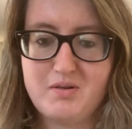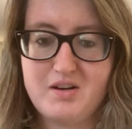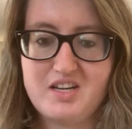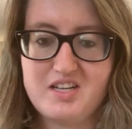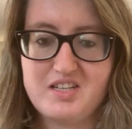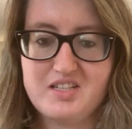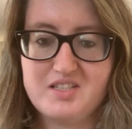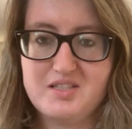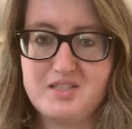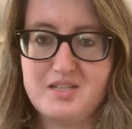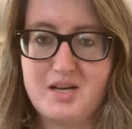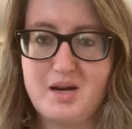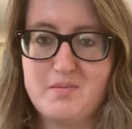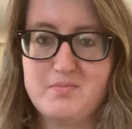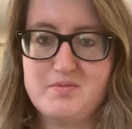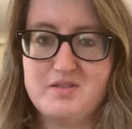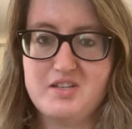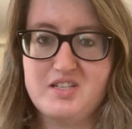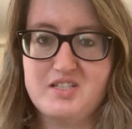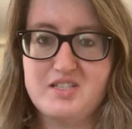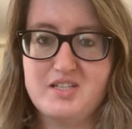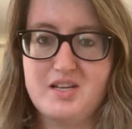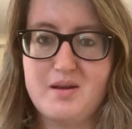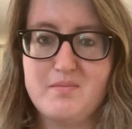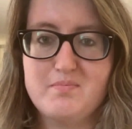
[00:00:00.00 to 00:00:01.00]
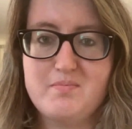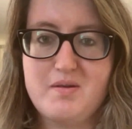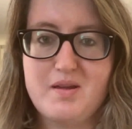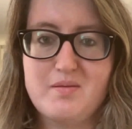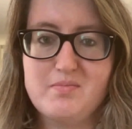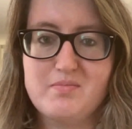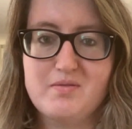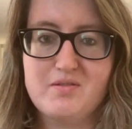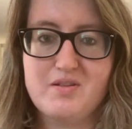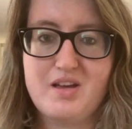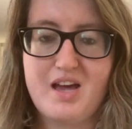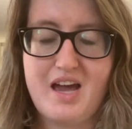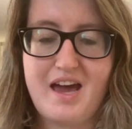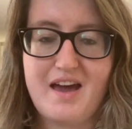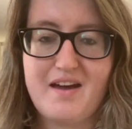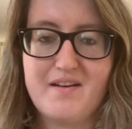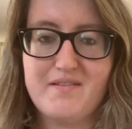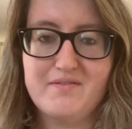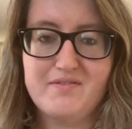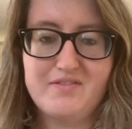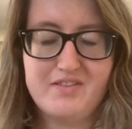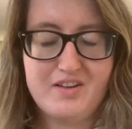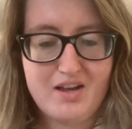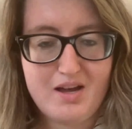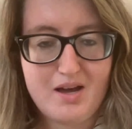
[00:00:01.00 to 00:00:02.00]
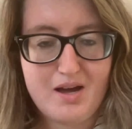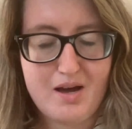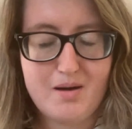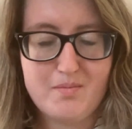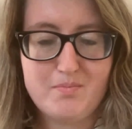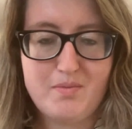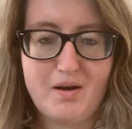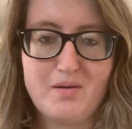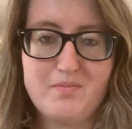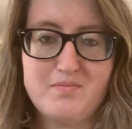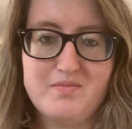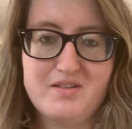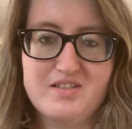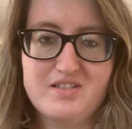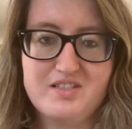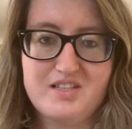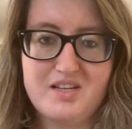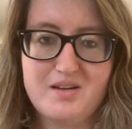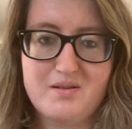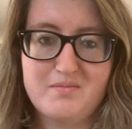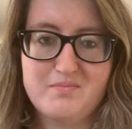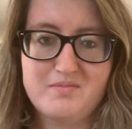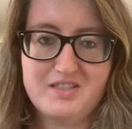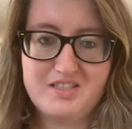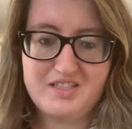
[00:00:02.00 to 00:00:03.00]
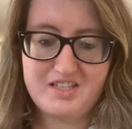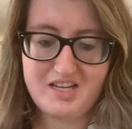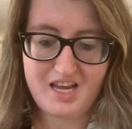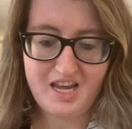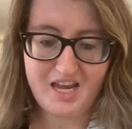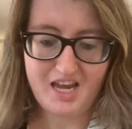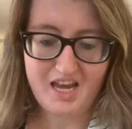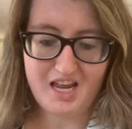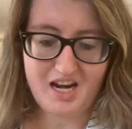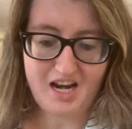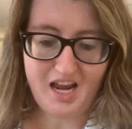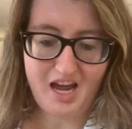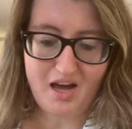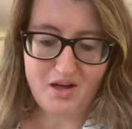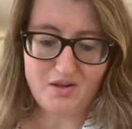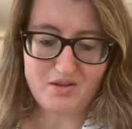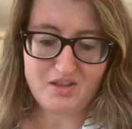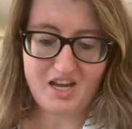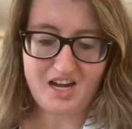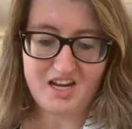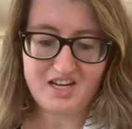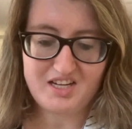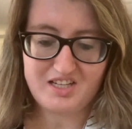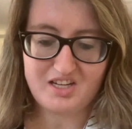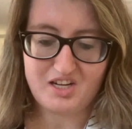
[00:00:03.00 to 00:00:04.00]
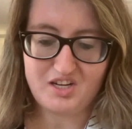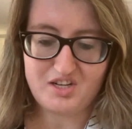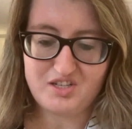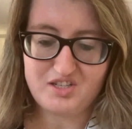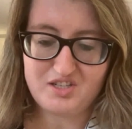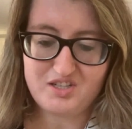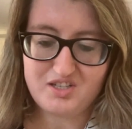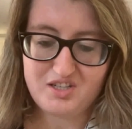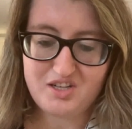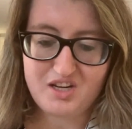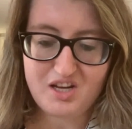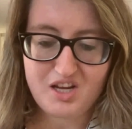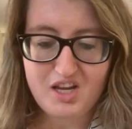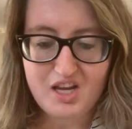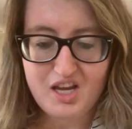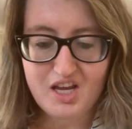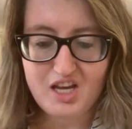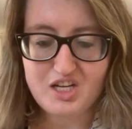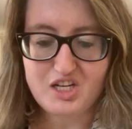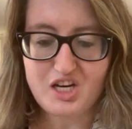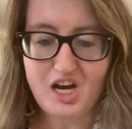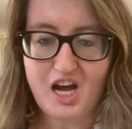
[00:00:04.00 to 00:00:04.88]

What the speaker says: preconceptions that people have about museums and how that can